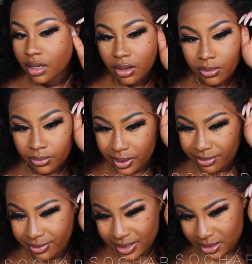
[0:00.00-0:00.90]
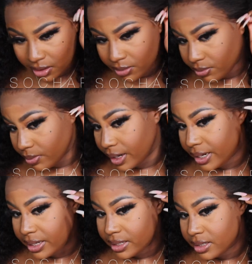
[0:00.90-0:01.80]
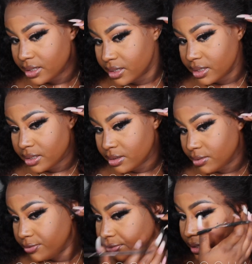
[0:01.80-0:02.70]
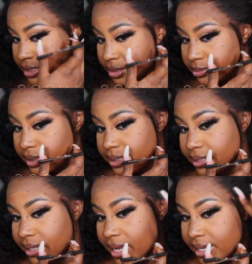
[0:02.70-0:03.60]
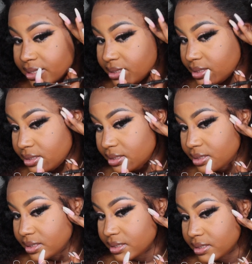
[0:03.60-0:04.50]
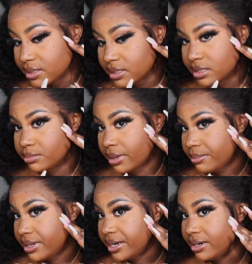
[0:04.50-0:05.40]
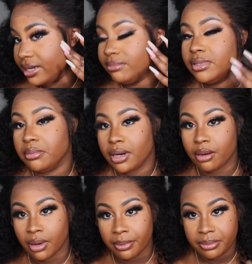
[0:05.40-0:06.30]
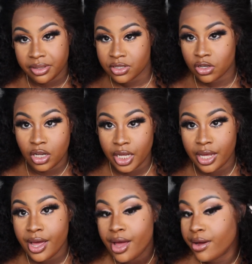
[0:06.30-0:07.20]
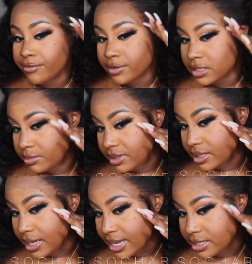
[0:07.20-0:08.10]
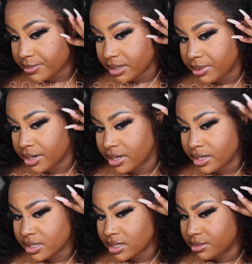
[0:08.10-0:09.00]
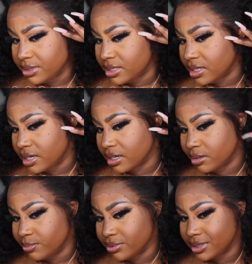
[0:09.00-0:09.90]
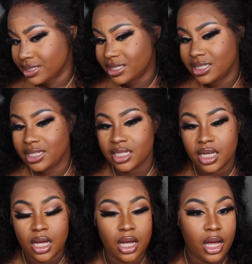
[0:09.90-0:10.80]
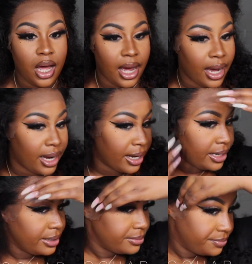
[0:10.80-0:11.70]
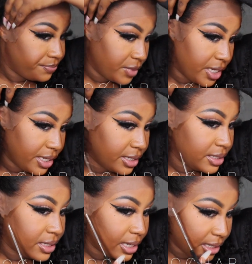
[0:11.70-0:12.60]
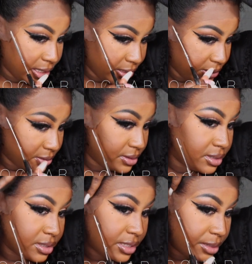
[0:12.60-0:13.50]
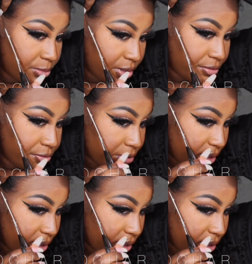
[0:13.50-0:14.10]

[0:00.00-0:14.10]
oh it fits all right for it to be the last baby hair like i'm thinking about how my baby hair is gonna lay for it to be the last baby hair it is gonna be sitting up pretty high and that kind of goes the same way for